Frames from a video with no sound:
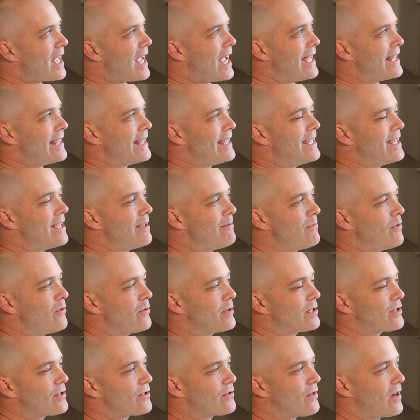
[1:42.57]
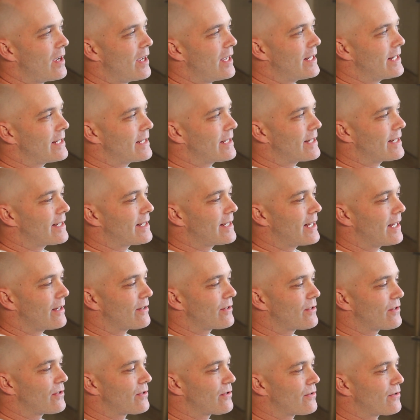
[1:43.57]
I think I'm always trying to
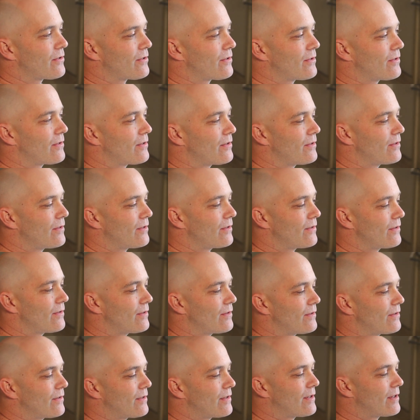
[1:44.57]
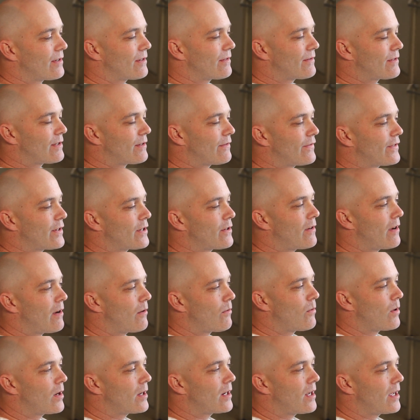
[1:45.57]
tell, to, to figure
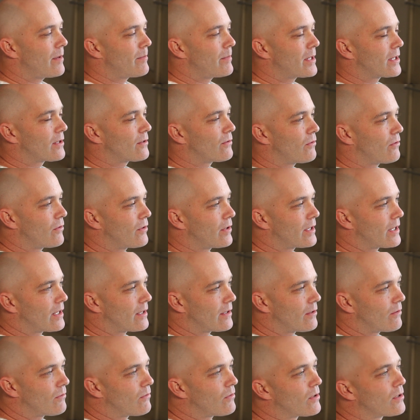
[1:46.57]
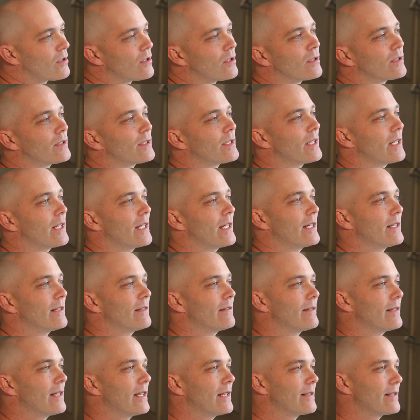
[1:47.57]
out what I'm ignoring in the world
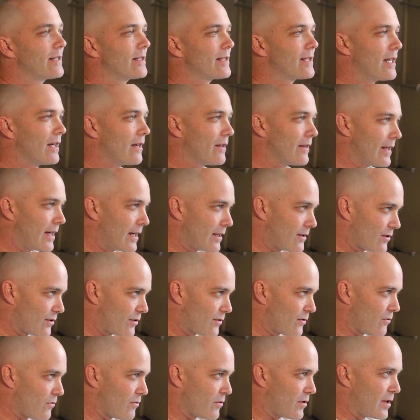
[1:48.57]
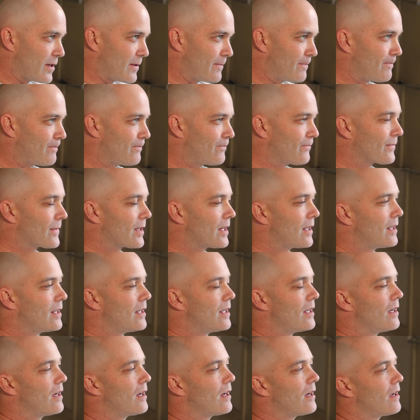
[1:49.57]
and then to tell that story.
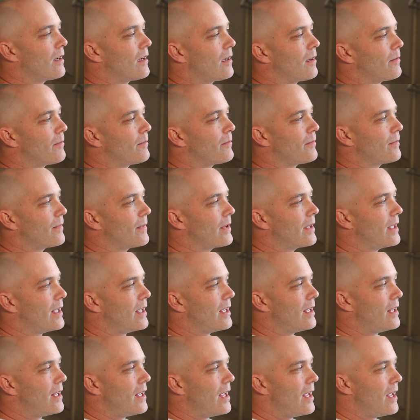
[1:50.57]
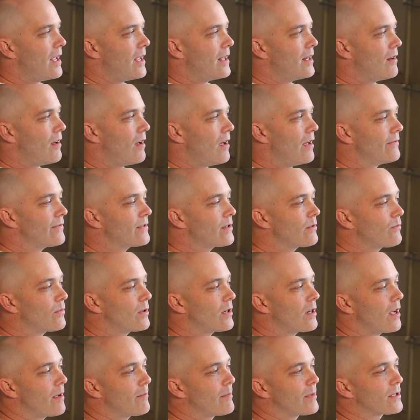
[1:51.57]
Um, and often
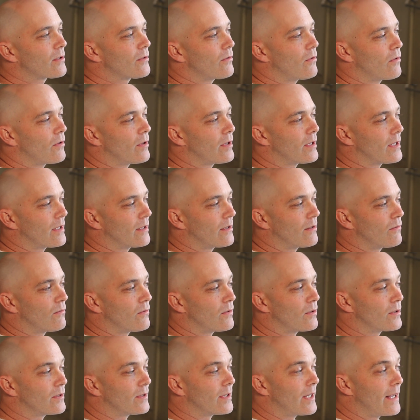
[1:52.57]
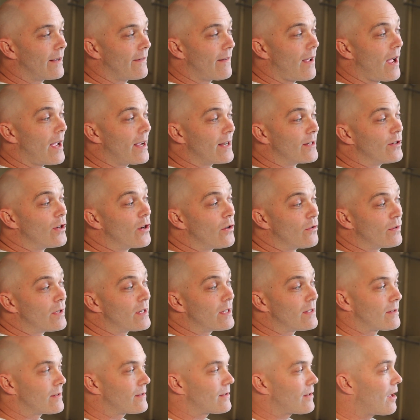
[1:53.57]
what I'm ignoring in the world, I, I
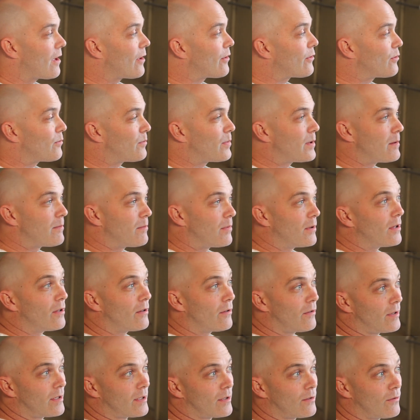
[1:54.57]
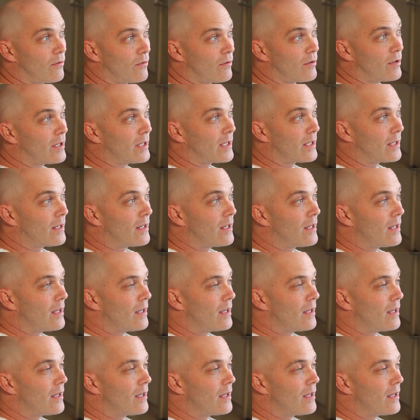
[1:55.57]
notice other people are ignoring.